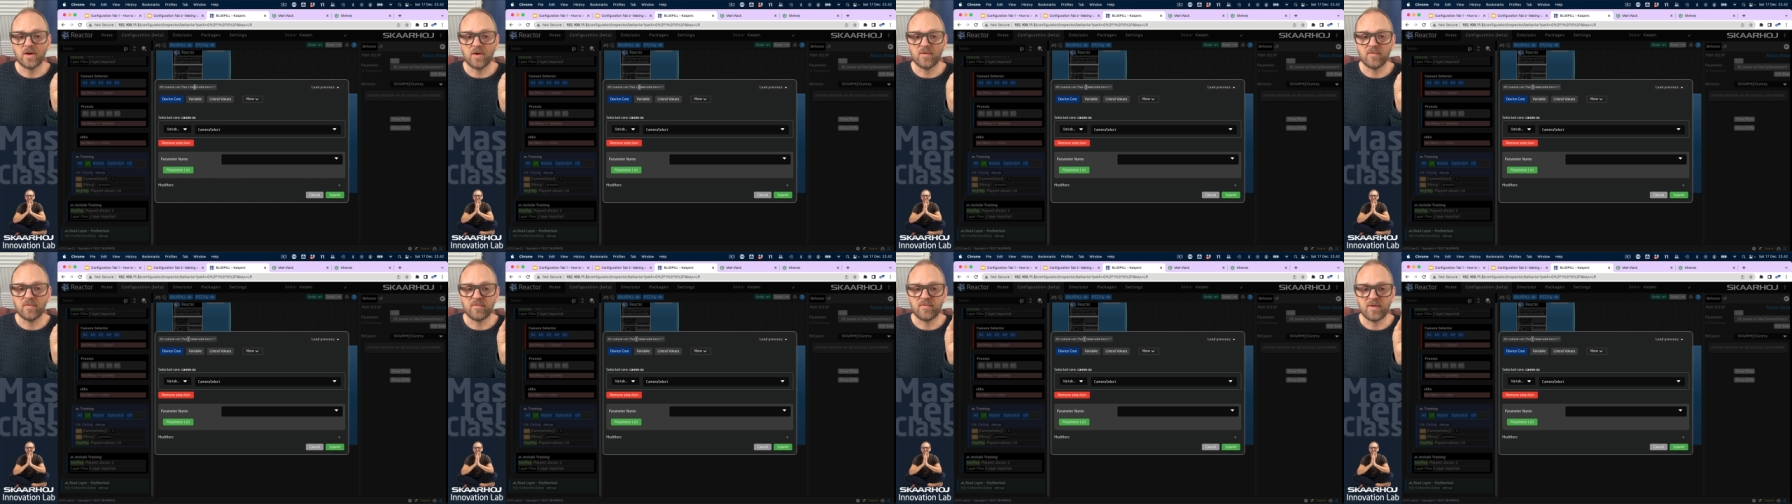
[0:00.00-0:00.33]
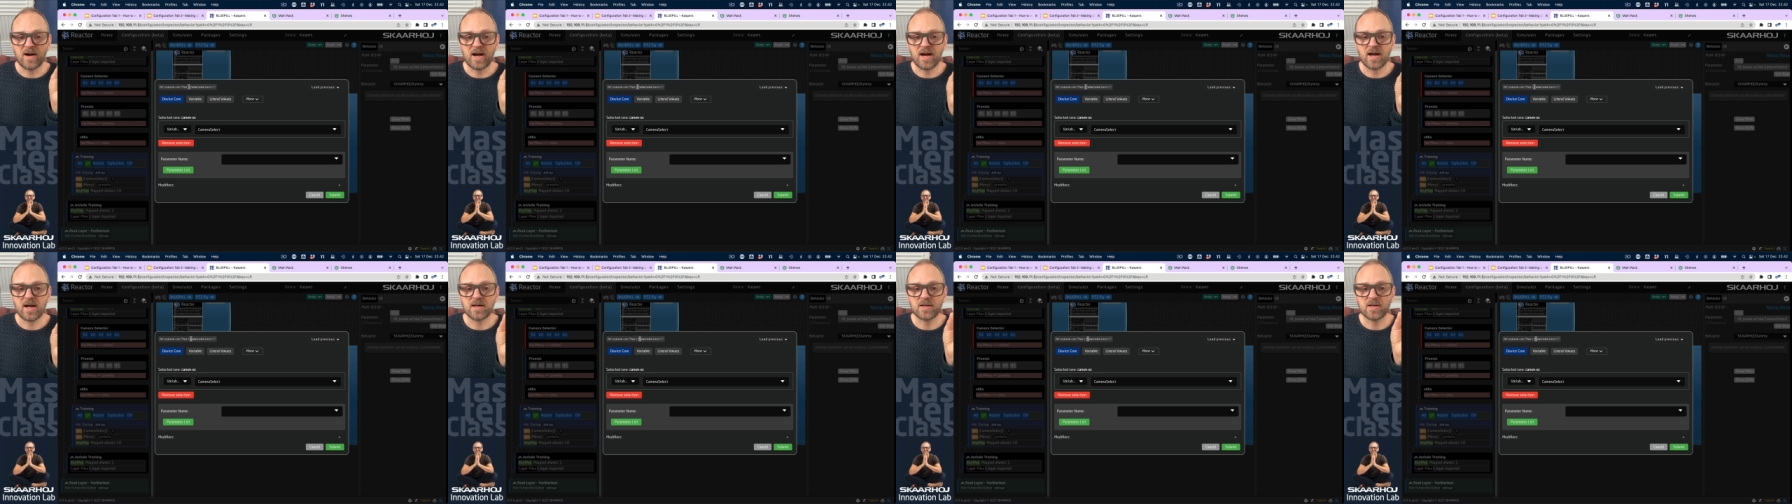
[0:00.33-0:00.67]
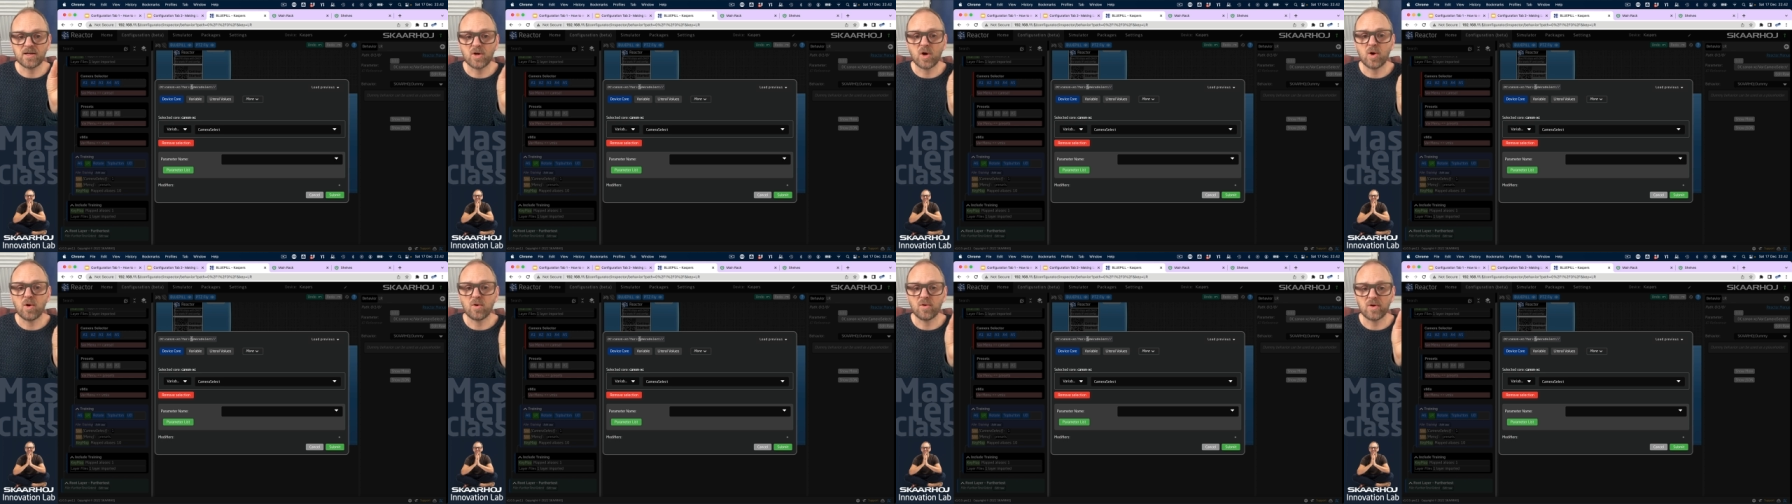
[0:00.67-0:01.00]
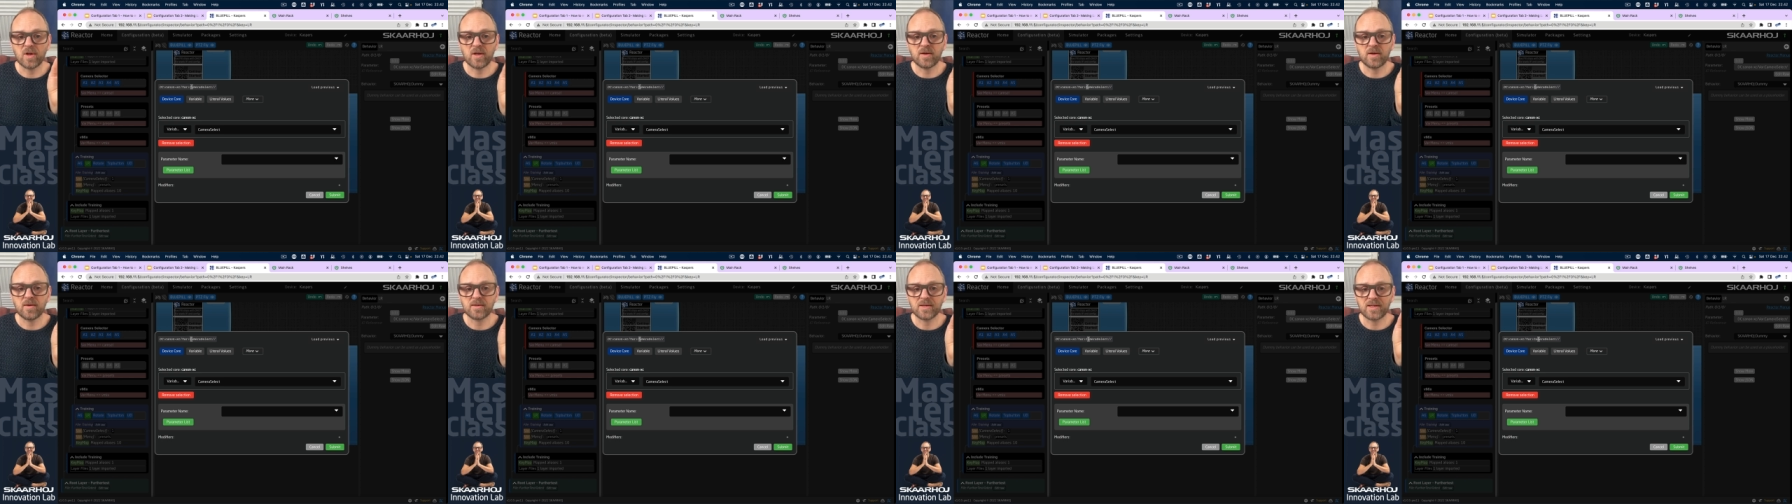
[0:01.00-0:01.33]
or var
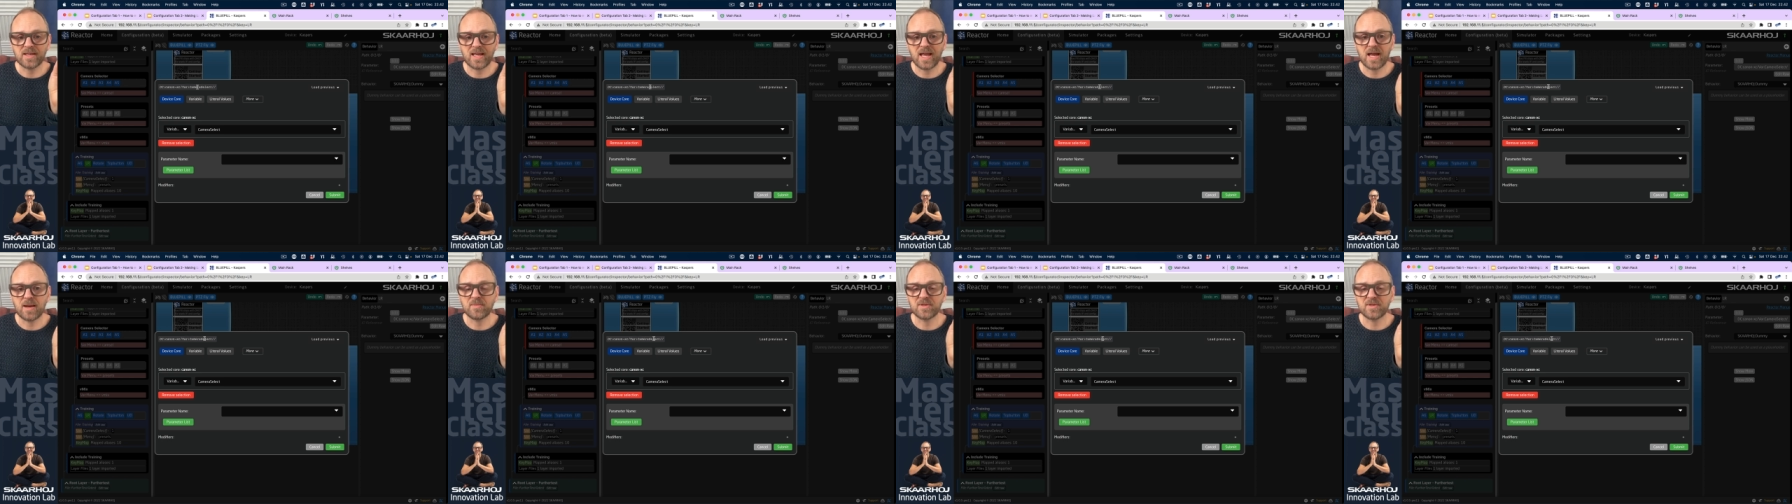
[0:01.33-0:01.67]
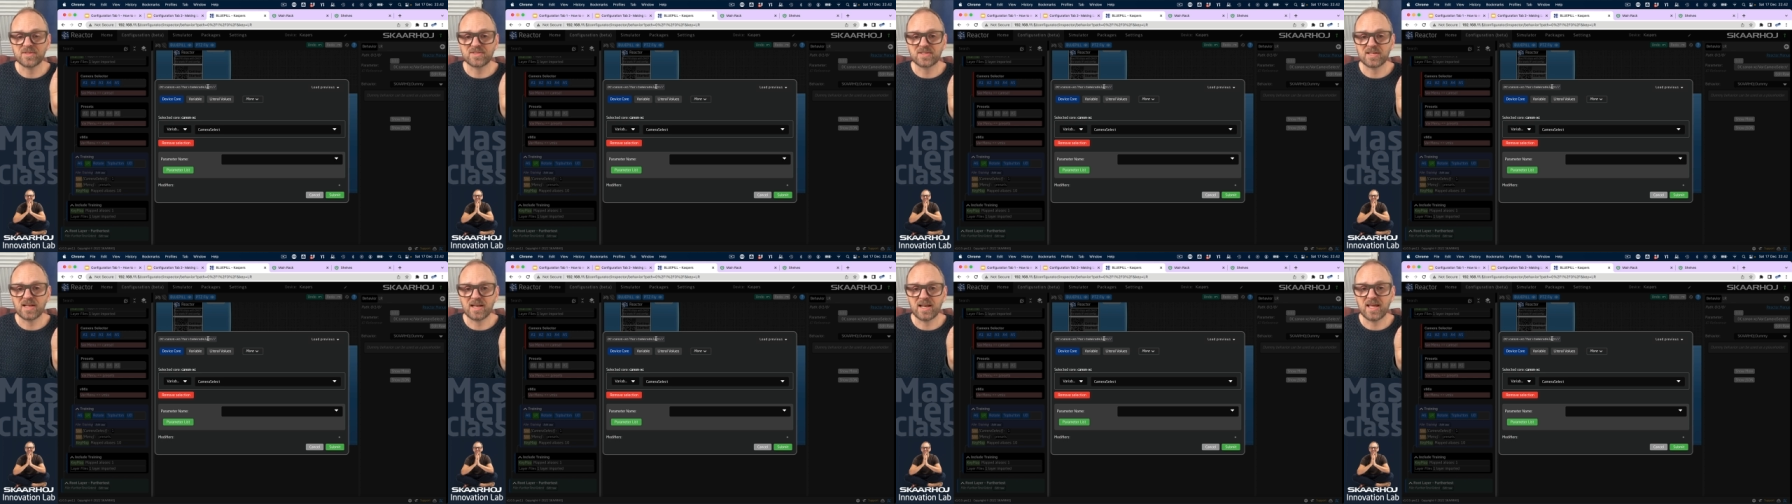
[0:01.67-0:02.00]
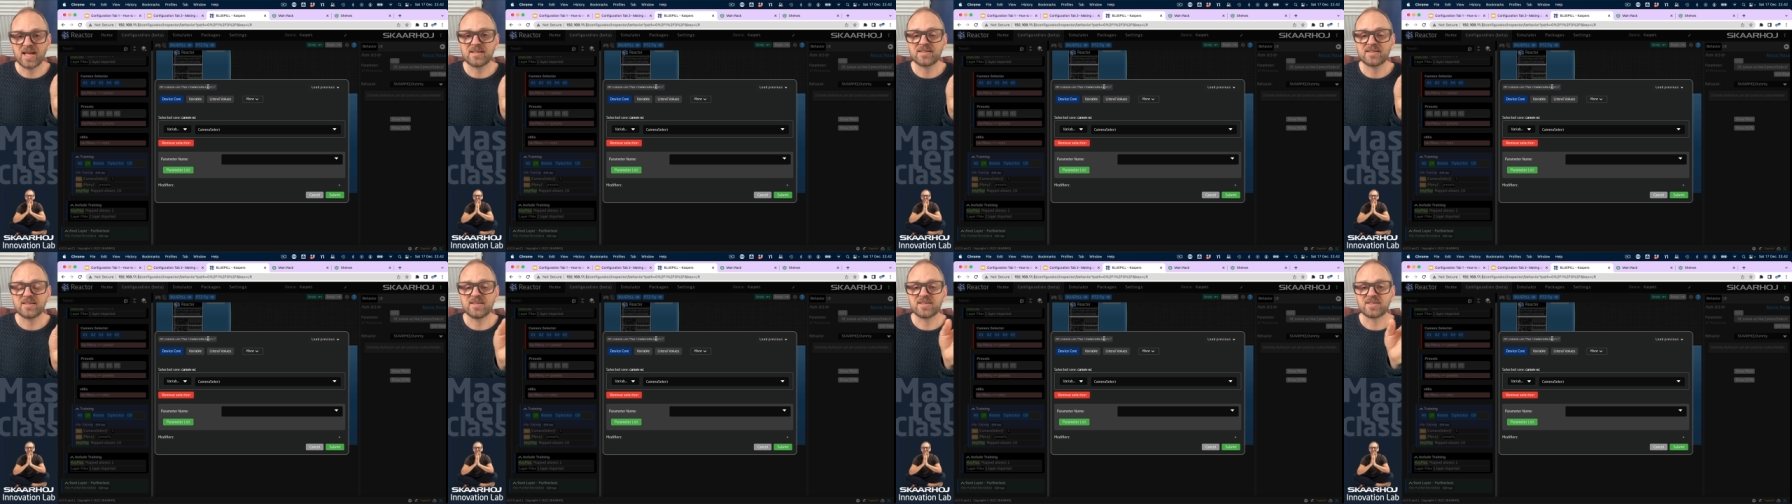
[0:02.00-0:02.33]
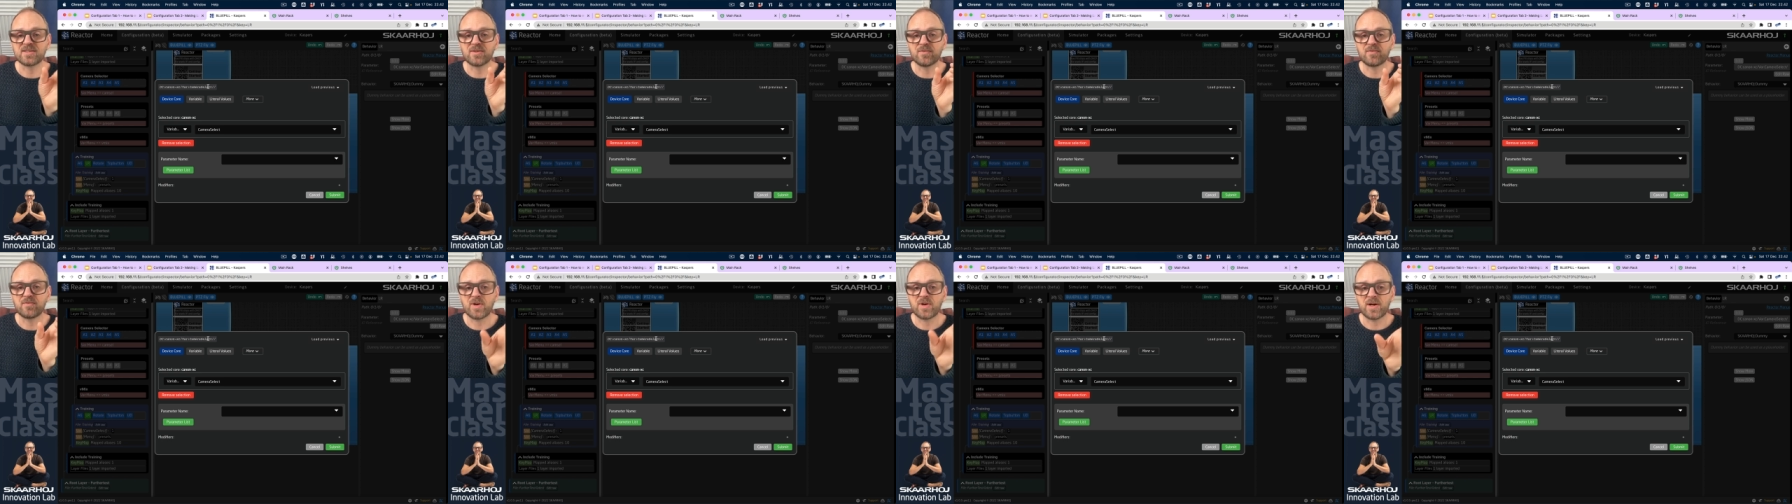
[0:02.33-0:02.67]
colon camera select
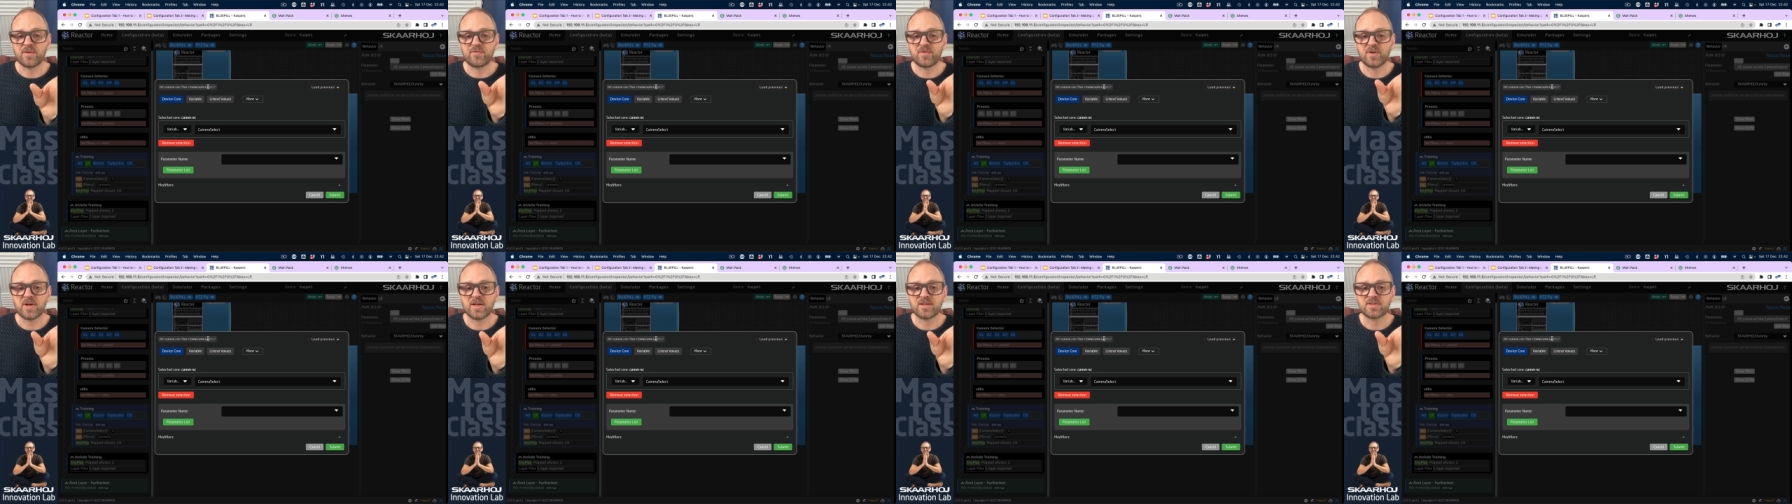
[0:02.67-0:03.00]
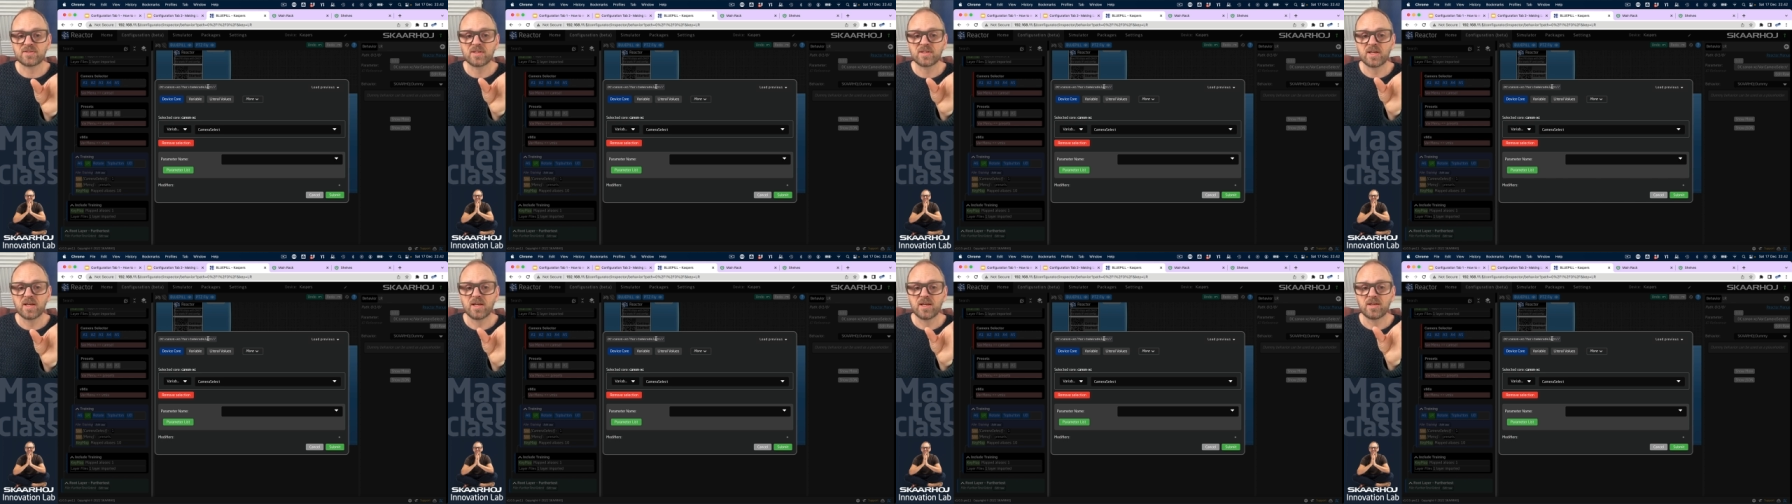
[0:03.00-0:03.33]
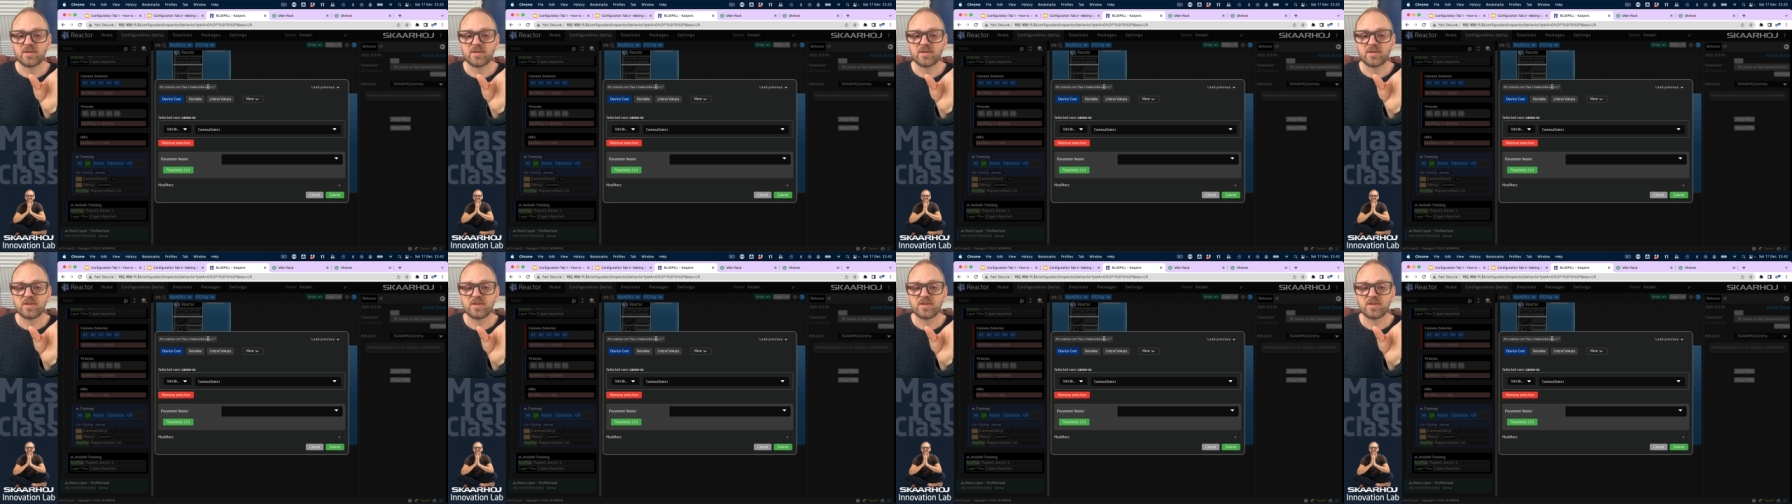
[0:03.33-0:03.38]
is a reference